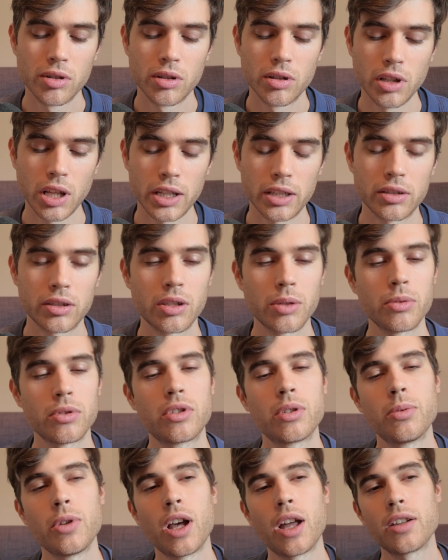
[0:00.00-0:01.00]
like
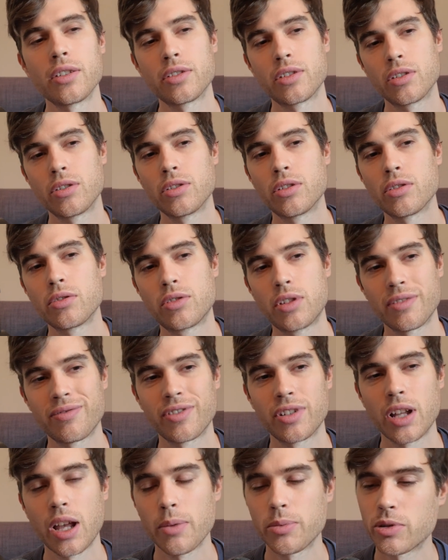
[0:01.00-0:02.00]
to be honest, there's
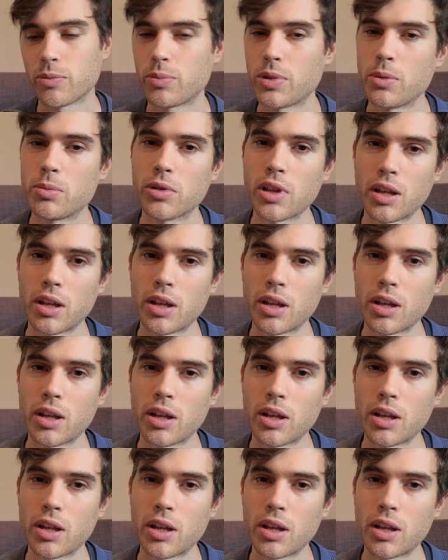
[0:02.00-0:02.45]
different types of people